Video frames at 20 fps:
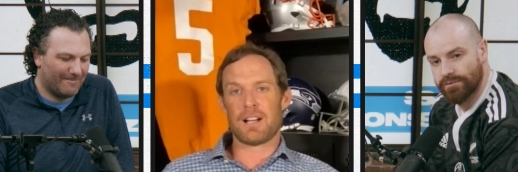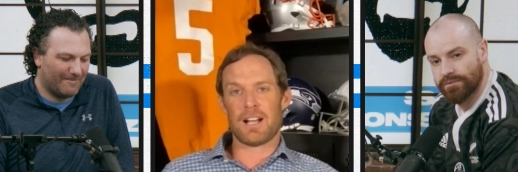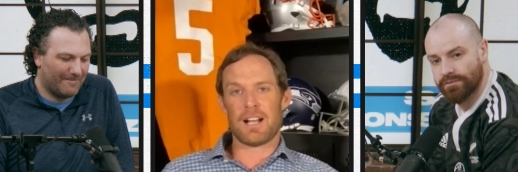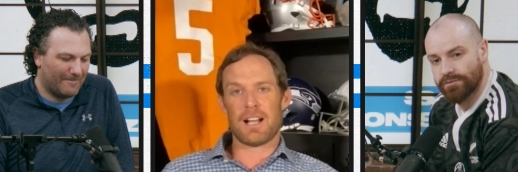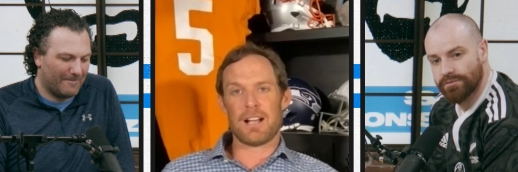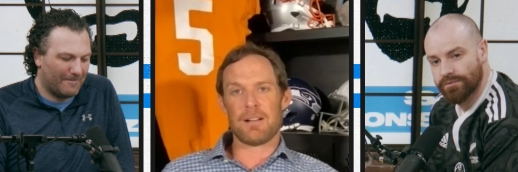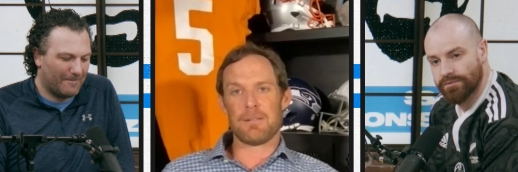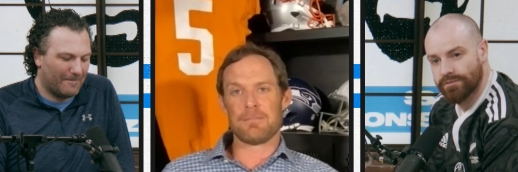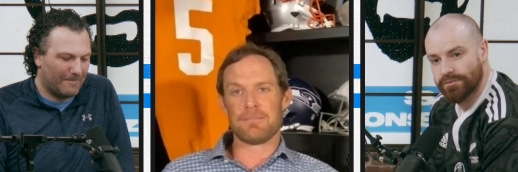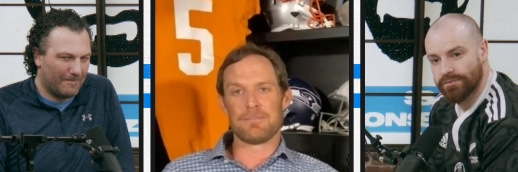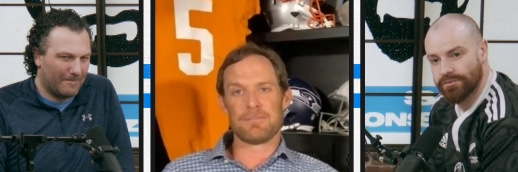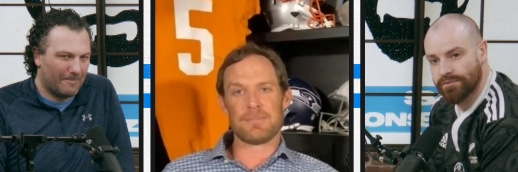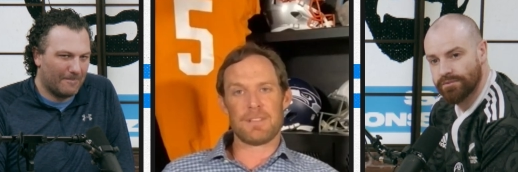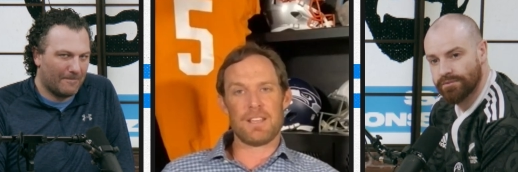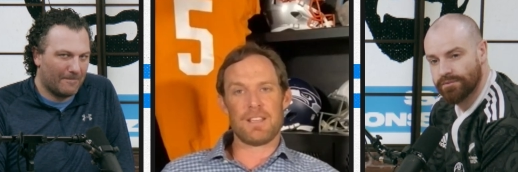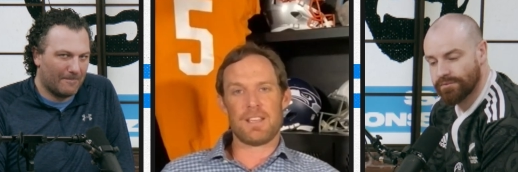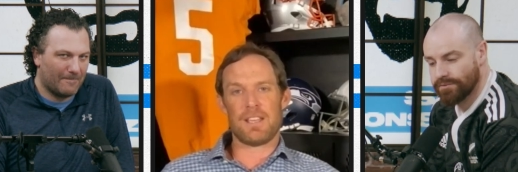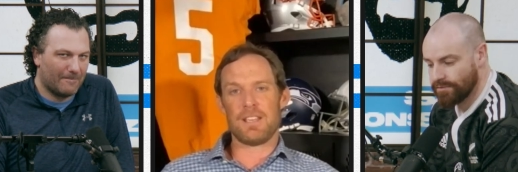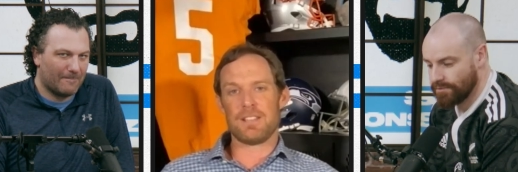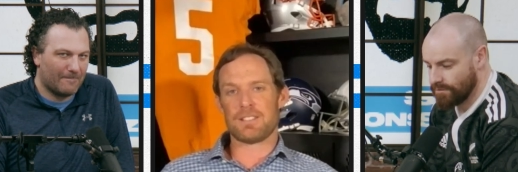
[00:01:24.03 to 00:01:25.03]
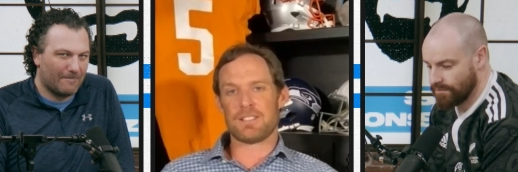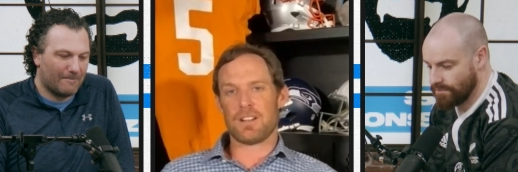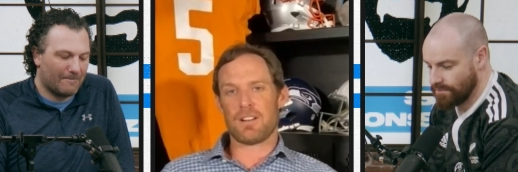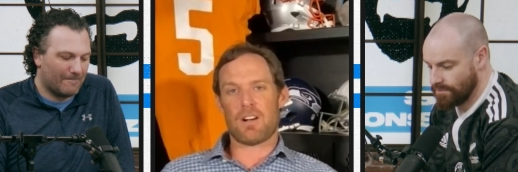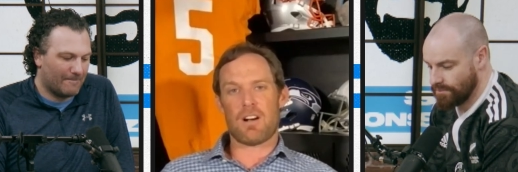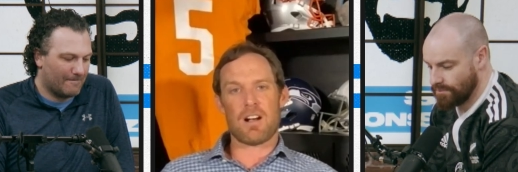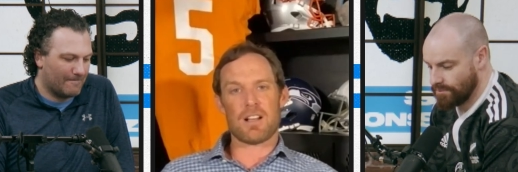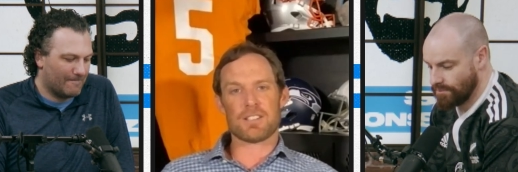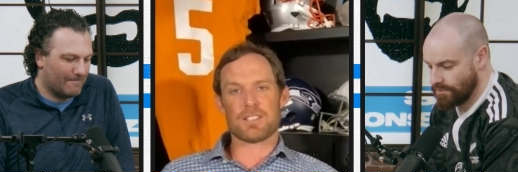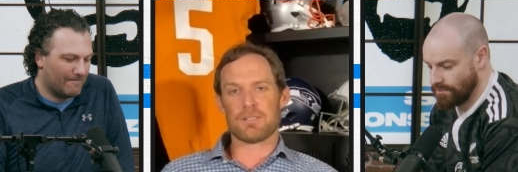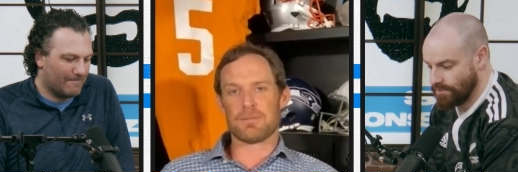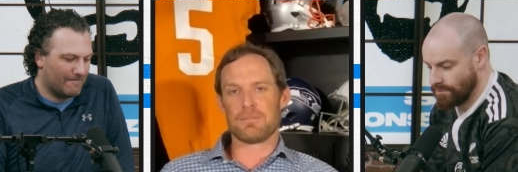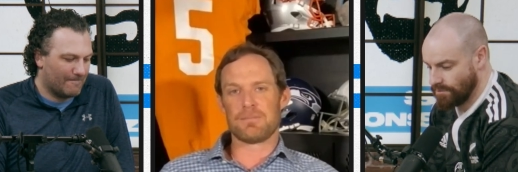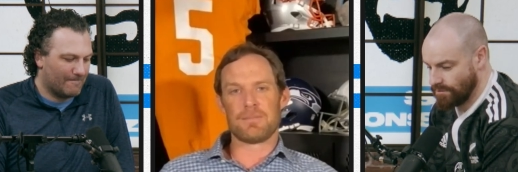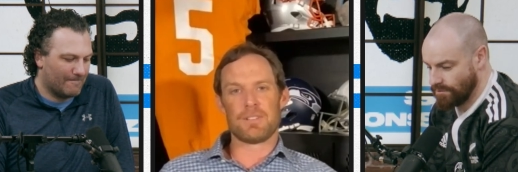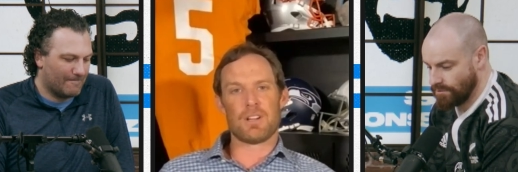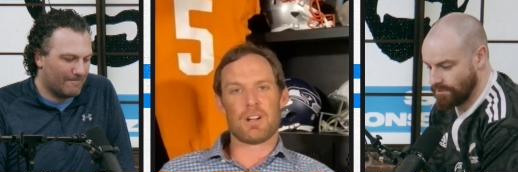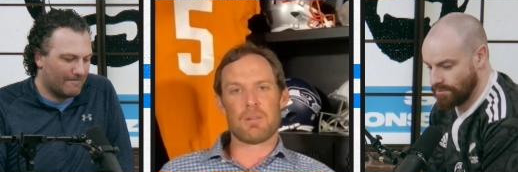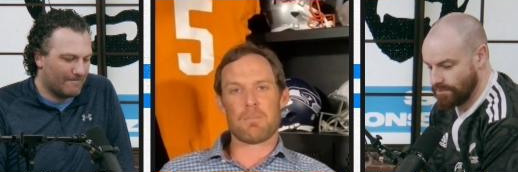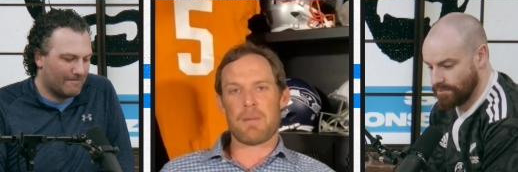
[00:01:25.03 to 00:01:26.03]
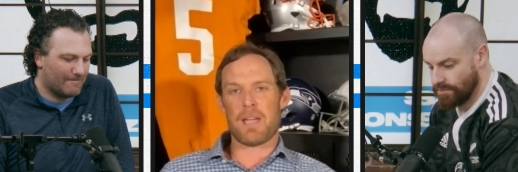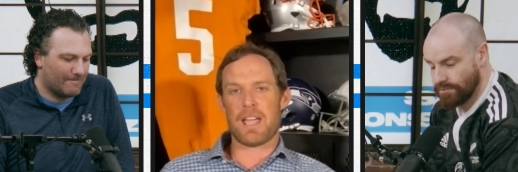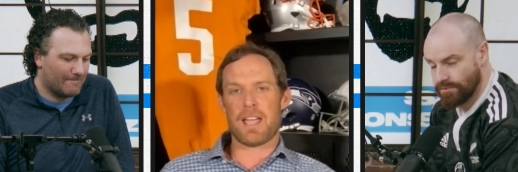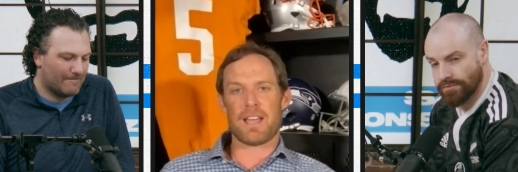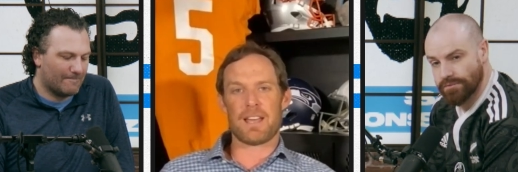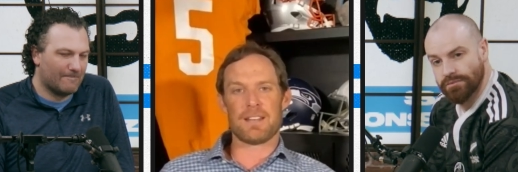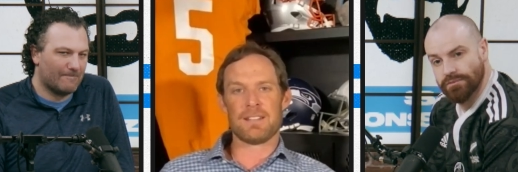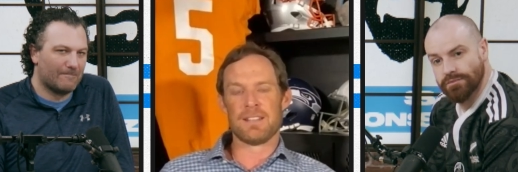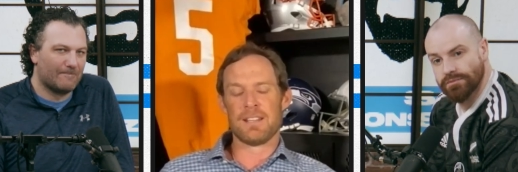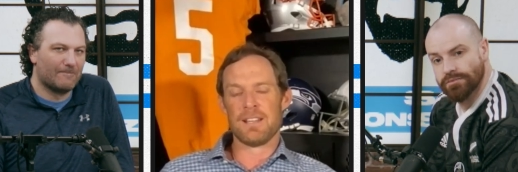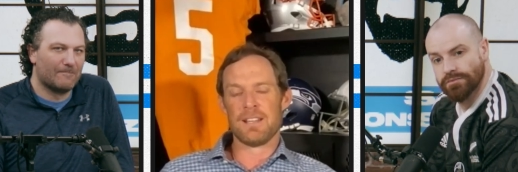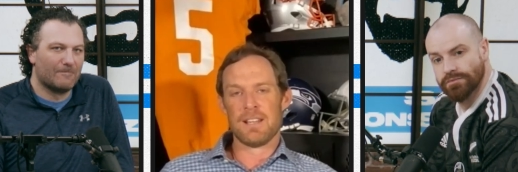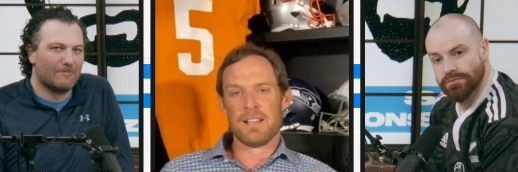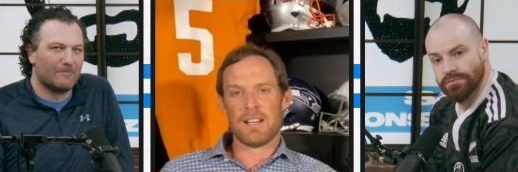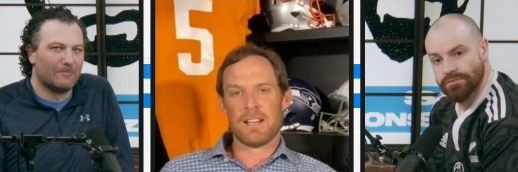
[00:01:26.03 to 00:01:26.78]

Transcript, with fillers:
Speaker 1: Um, he, he's an awesome young man.